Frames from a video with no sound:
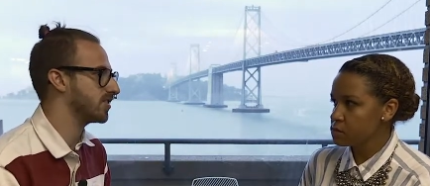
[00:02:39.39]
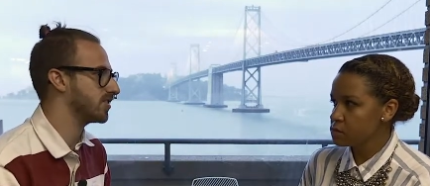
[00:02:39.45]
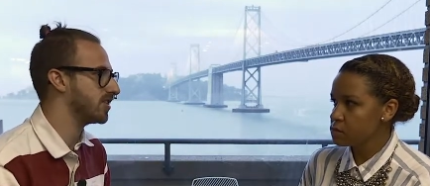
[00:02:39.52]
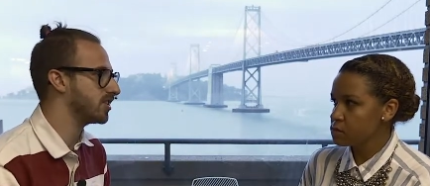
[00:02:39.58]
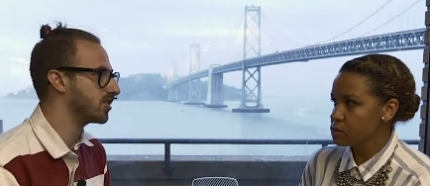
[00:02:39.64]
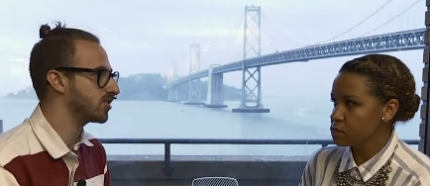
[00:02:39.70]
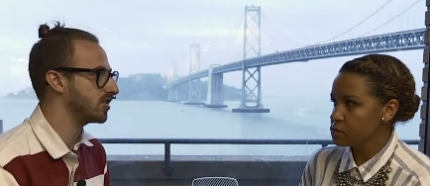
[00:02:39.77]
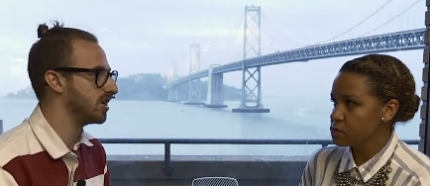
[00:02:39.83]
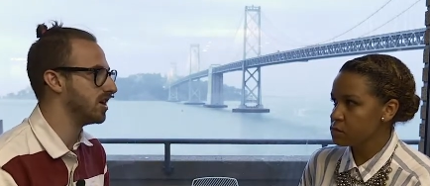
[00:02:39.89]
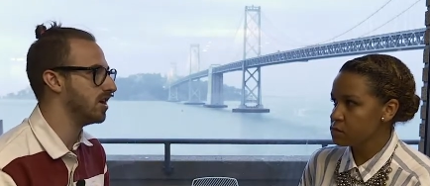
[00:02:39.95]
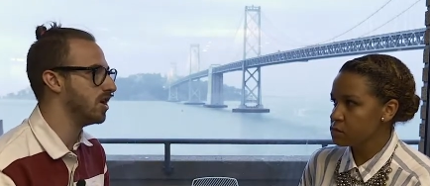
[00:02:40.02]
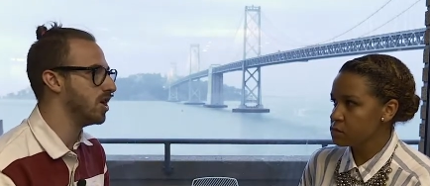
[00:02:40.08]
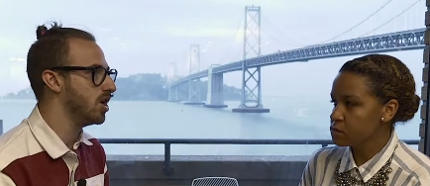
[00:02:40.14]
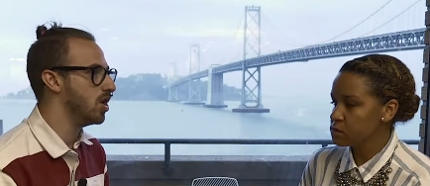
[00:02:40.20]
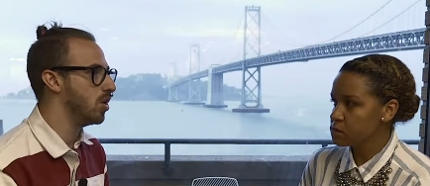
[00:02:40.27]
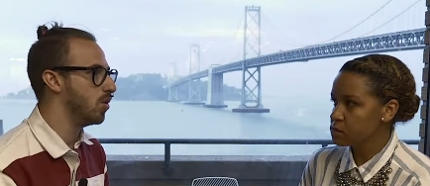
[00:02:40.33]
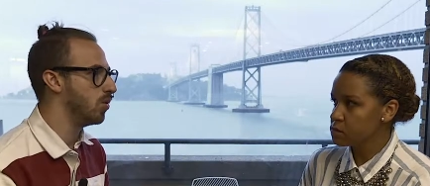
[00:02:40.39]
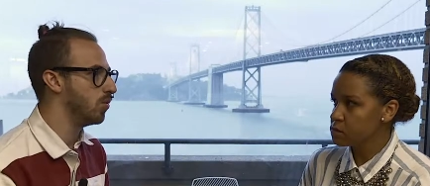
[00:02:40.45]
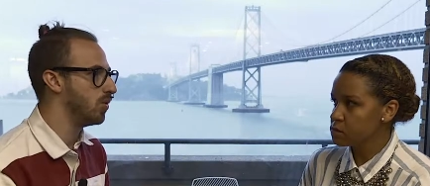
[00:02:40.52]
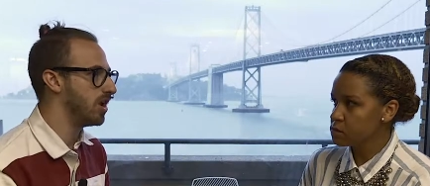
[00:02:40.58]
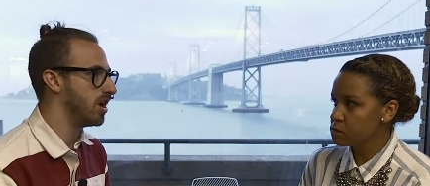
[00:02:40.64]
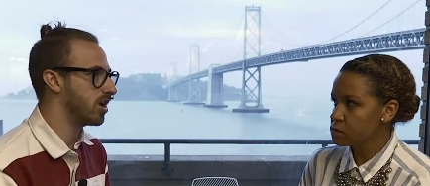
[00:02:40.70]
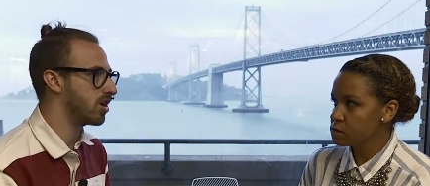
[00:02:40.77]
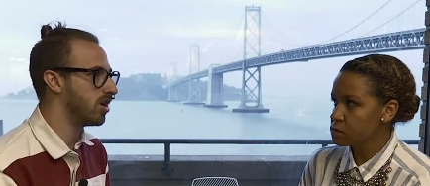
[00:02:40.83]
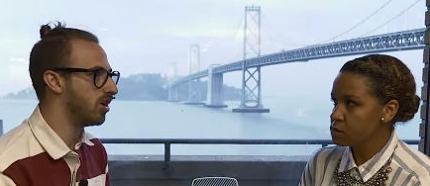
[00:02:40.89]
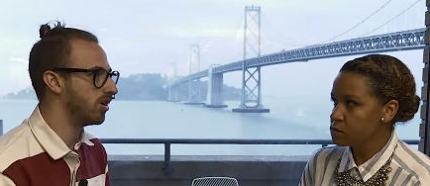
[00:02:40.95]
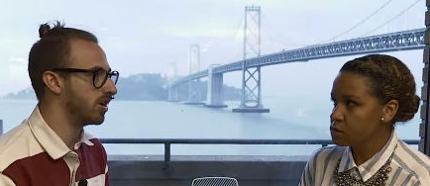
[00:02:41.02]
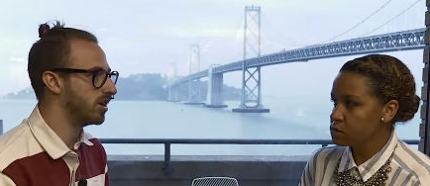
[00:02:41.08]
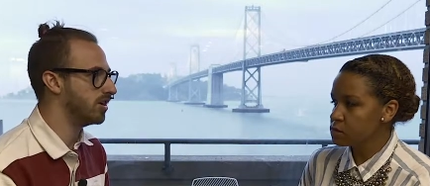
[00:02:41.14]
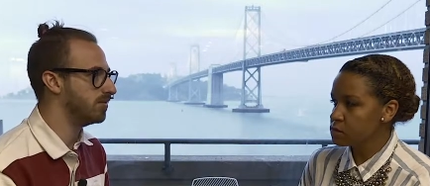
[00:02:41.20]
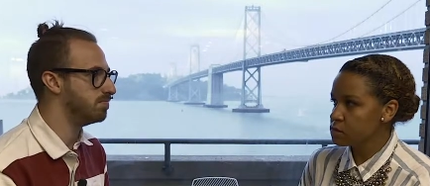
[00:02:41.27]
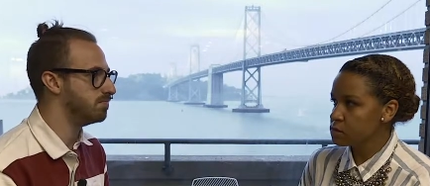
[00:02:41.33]
Speaker 1: Essentially, we call
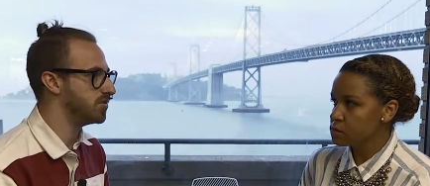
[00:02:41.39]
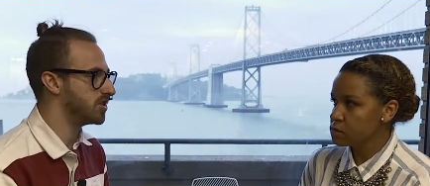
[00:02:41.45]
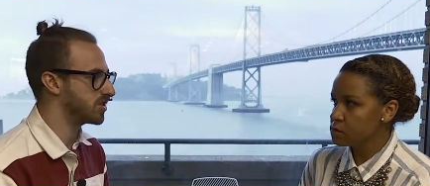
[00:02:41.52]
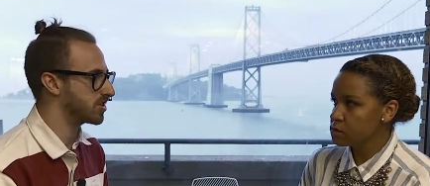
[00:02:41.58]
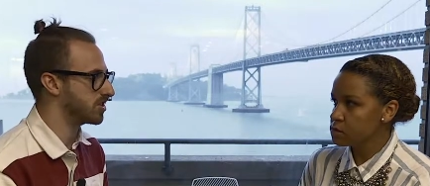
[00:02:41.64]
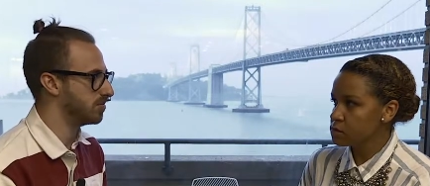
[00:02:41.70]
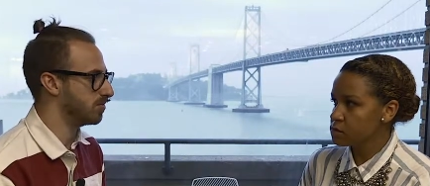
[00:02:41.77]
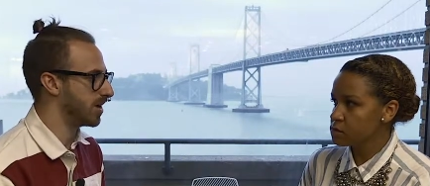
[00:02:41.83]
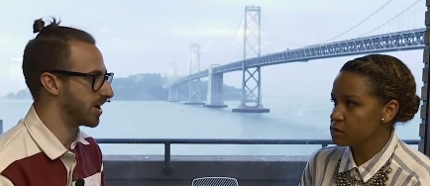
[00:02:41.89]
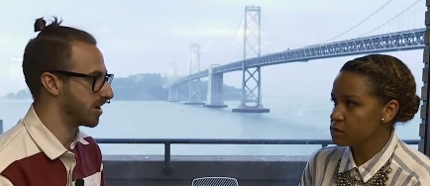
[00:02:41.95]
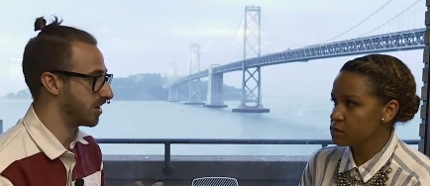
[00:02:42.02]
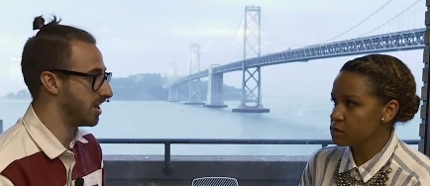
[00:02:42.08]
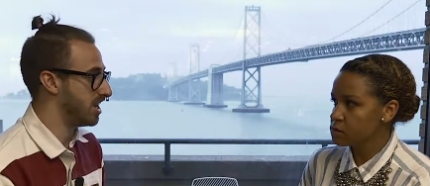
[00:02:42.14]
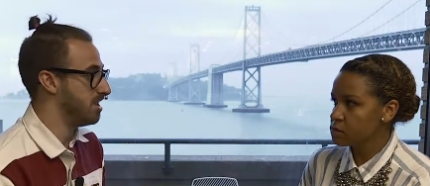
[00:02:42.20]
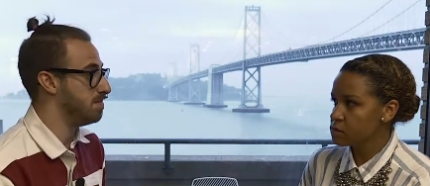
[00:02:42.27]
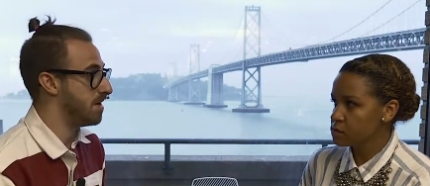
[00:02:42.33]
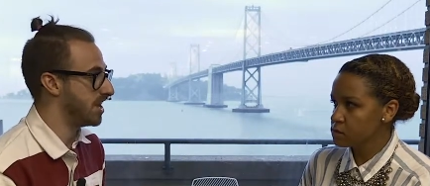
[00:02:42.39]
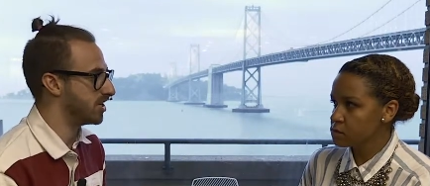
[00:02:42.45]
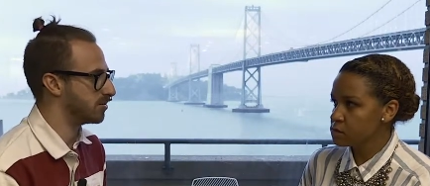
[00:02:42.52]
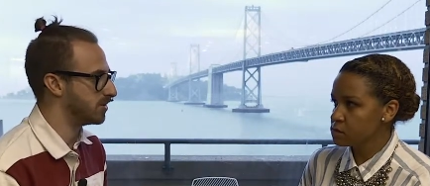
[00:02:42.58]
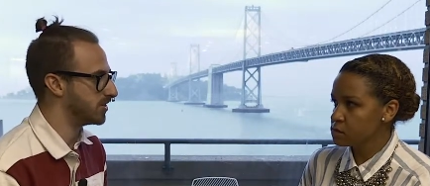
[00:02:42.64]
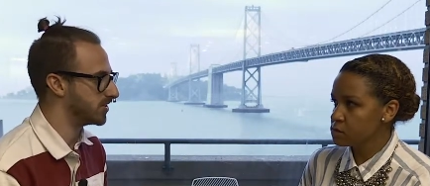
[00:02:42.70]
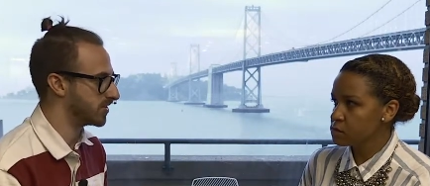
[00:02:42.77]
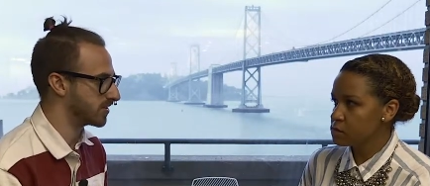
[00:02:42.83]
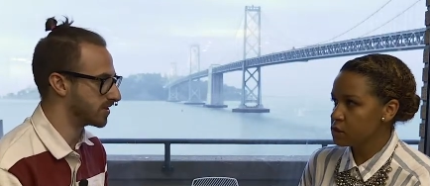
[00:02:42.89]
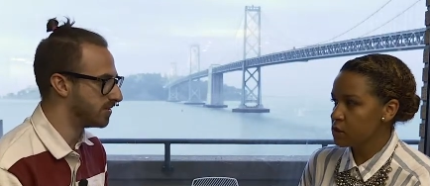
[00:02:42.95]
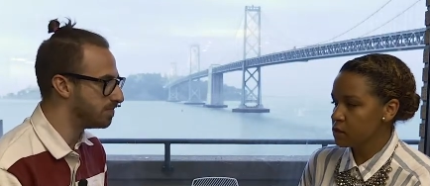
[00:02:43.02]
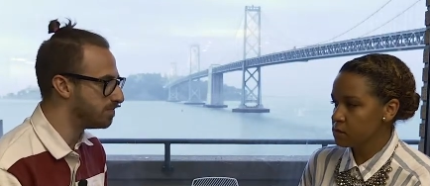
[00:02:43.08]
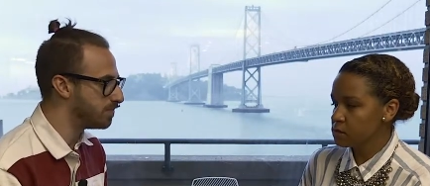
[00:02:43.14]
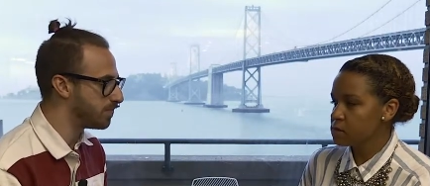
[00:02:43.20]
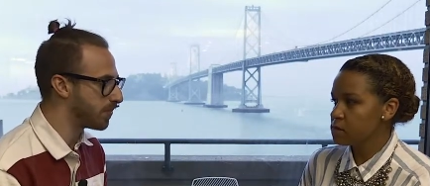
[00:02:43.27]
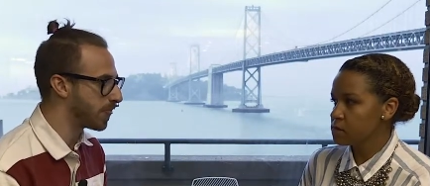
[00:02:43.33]
our system like a key management system. Yeah.